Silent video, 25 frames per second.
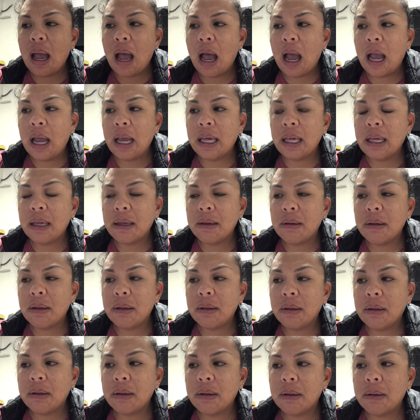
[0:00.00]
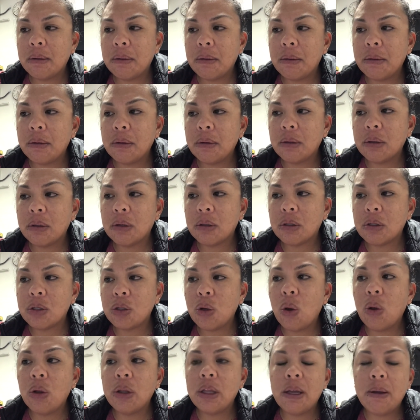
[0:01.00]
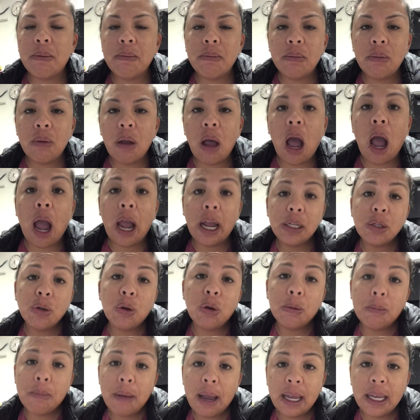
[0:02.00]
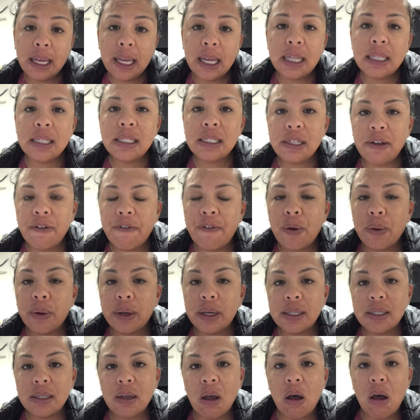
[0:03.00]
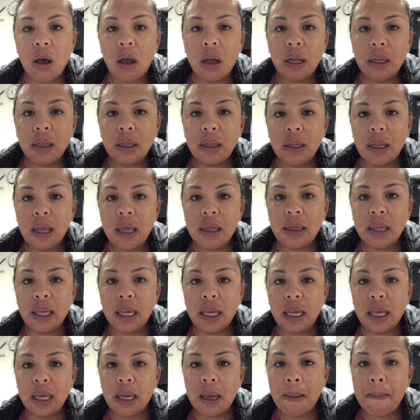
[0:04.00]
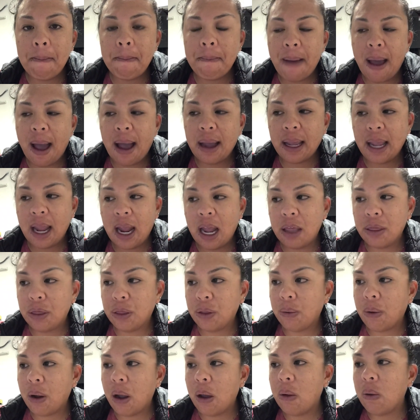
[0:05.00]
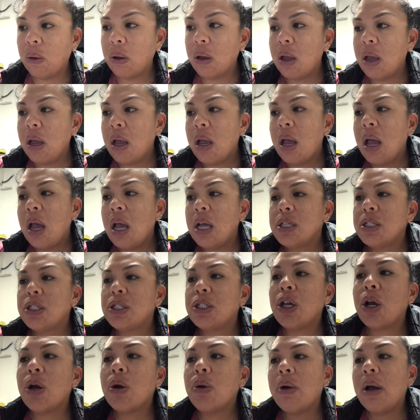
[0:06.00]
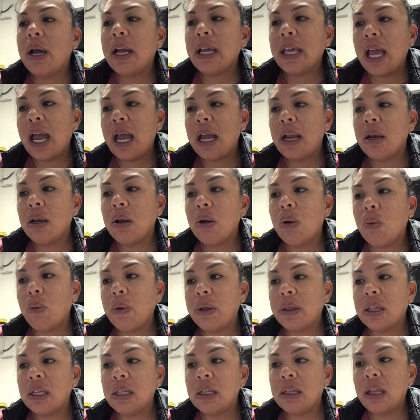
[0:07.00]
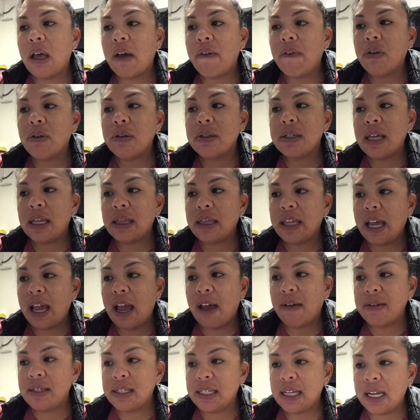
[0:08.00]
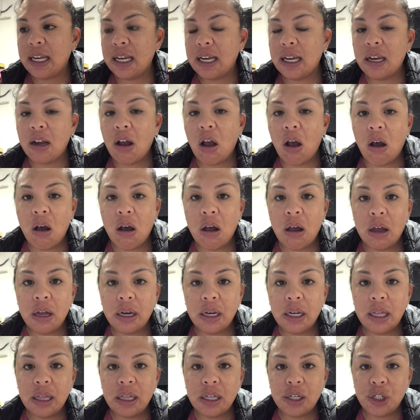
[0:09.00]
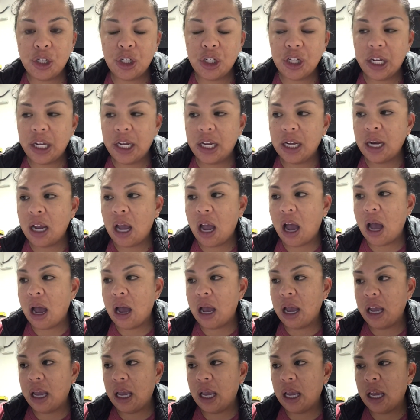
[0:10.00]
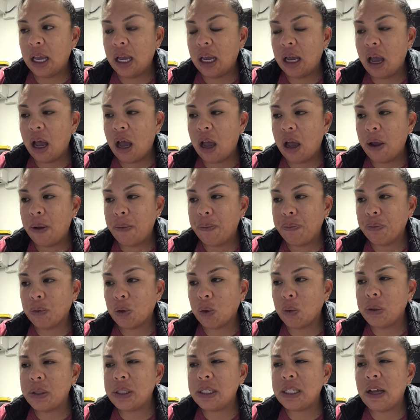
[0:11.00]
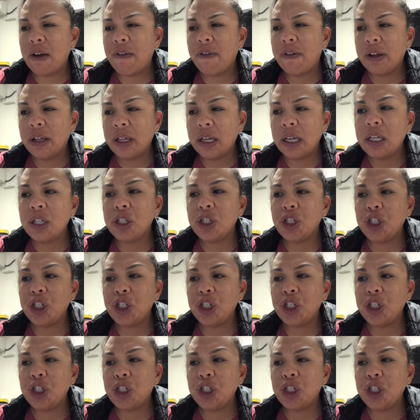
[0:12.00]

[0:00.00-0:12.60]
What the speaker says: I told my kids to focus on the backhand throw. So again, with the levels that they have stated on the sheet, I would definitely